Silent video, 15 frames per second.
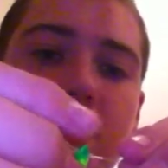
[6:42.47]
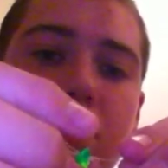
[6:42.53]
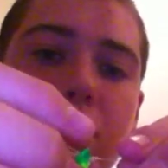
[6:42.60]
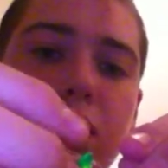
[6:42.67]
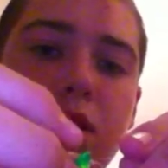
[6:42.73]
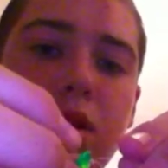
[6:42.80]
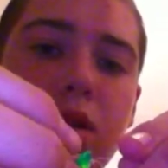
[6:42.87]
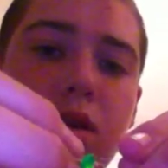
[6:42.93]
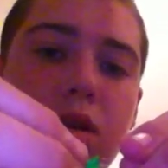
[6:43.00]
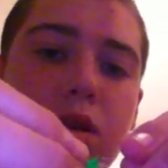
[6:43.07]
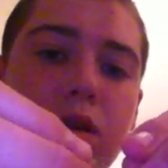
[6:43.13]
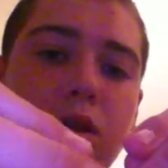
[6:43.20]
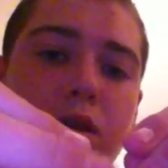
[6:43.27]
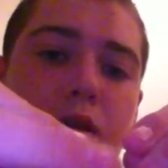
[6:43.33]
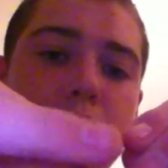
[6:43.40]
and
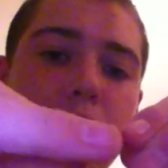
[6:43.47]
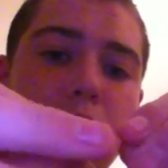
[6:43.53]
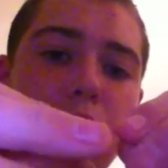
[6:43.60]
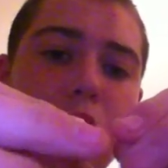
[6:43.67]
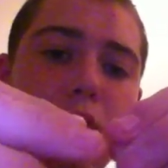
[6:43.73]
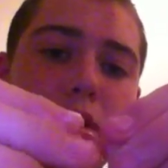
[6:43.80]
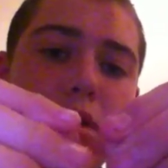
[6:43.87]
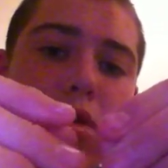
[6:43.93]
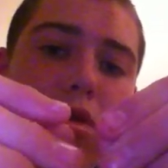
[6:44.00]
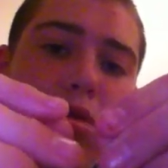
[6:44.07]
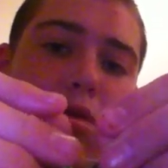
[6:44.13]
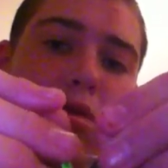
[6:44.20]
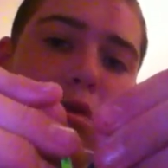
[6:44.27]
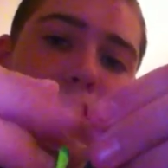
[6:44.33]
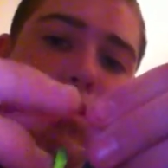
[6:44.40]
then you want to
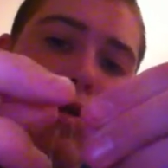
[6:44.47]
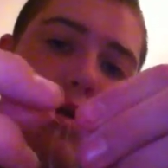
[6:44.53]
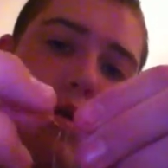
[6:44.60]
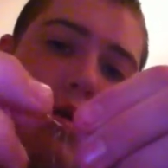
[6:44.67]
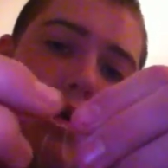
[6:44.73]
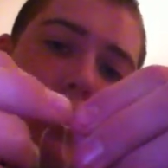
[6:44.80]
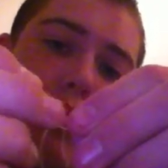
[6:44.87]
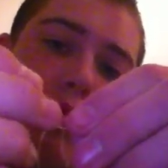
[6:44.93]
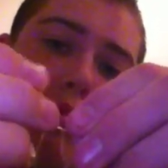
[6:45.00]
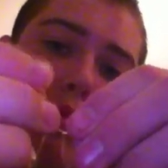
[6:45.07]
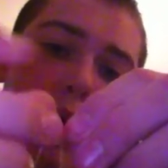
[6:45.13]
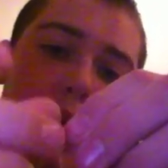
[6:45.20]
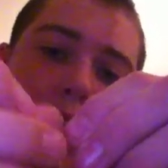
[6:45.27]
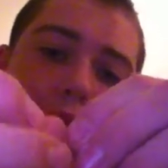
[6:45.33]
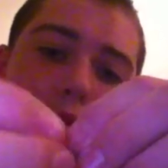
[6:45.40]
go
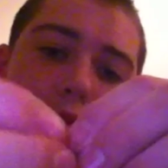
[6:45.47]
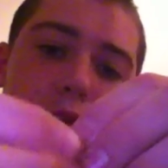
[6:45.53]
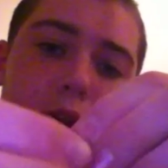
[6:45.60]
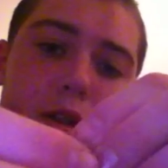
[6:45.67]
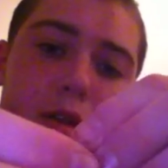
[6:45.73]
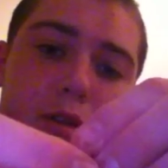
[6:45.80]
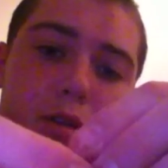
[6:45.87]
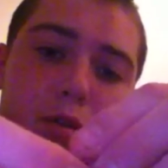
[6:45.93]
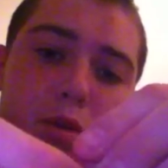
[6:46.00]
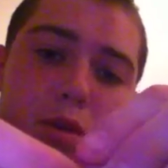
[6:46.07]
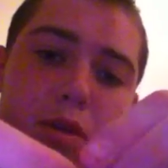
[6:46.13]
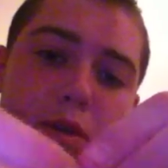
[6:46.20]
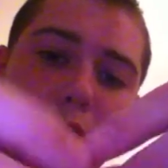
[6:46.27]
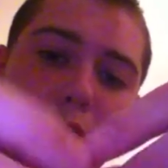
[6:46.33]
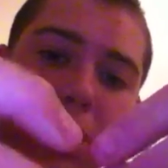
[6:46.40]
back through the other loop you
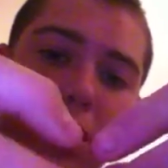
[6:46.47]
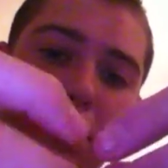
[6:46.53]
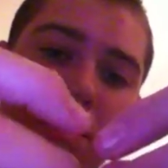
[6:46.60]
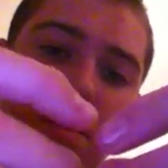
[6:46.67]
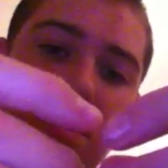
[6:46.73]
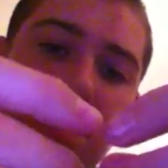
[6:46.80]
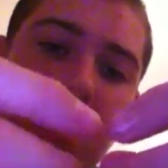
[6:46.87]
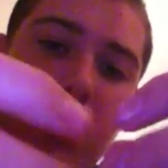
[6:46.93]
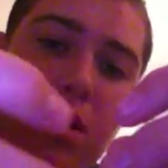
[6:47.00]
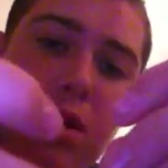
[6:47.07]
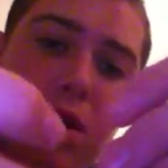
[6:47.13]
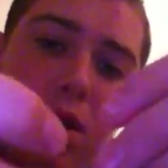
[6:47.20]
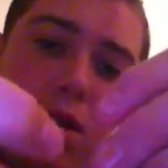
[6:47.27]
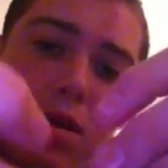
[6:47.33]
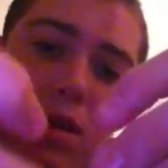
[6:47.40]
just made. So
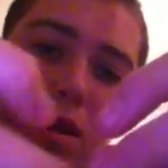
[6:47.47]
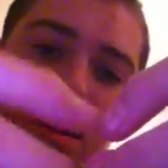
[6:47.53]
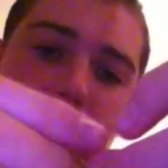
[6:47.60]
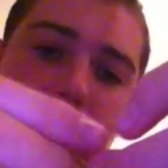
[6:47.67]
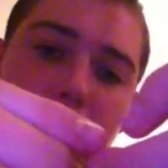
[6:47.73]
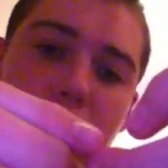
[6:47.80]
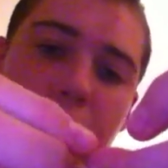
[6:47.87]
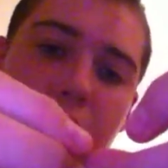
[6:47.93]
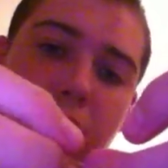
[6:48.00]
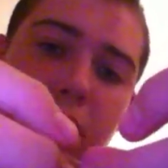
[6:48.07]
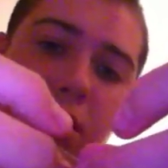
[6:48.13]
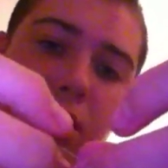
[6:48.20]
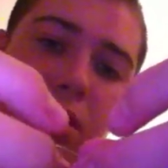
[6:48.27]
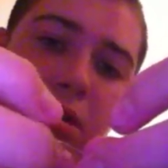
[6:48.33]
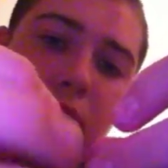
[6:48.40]
it's not a hard knot at
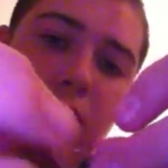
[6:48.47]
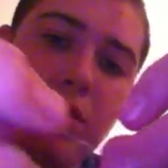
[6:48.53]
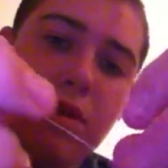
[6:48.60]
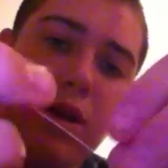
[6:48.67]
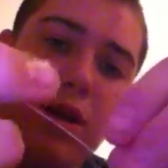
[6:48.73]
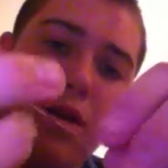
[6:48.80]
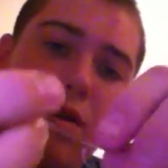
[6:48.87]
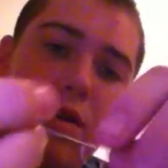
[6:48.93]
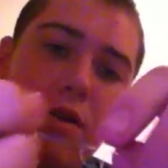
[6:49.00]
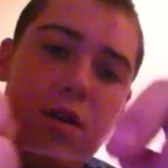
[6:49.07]
all. You just gotta,